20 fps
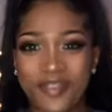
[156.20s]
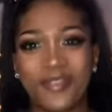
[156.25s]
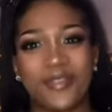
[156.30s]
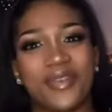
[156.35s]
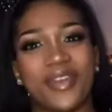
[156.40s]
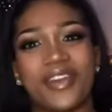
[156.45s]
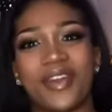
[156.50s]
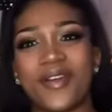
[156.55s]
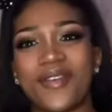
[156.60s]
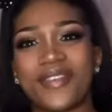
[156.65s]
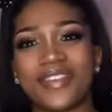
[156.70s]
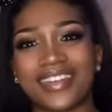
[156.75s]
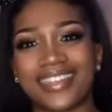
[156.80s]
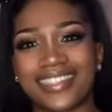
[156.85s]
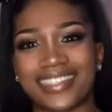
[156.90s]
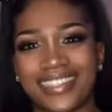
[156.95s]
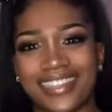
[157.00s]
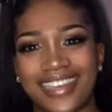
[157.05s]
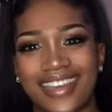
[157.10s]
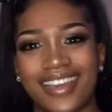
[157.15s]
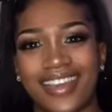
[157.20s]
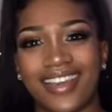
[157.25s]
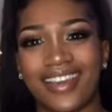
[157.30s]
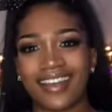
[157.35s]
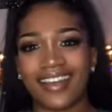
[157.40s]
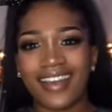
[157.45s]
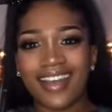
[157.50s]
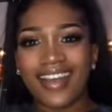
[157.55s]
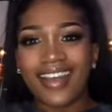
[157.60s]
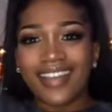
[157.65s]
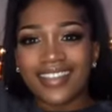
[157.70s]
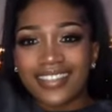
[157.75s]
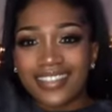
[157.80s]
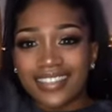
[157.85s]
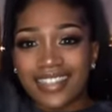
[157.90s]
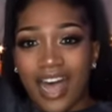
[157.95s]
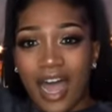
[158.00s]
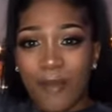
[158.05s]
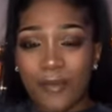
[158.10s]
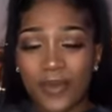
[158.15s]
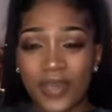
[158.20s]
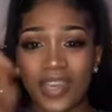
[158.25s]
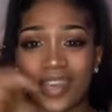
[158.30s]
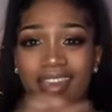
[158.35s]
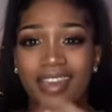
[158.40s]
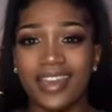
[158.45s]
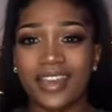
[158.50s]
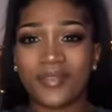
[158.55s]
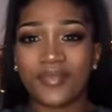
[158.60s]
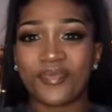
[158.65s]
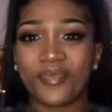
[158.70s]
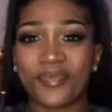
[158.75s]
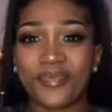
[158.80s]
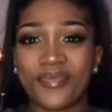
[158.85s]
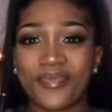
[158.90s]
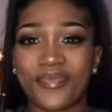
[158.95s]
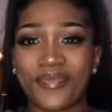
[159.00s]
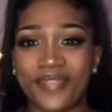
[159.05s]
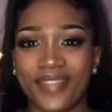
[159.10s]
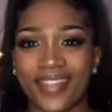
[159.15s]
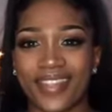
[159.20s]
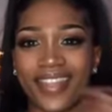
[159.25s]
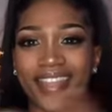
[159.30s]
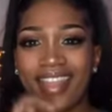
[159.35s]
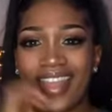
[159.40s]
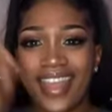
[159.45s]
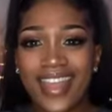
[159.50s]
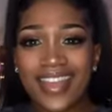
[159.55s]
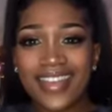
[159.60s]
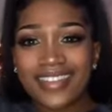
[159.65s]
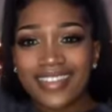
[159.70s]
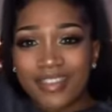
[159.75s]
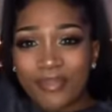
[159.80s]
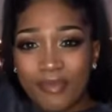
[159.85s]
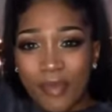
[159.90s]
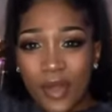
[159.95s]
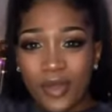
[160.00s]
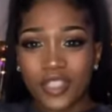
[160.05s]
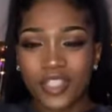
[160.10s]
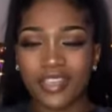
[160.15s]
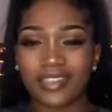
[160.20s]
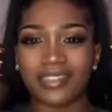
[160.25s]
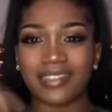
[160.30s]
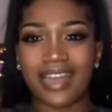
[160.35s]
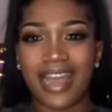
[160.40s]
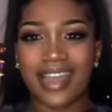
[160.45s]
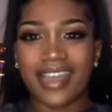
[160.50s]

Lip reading: We don't want to see sloppy motions that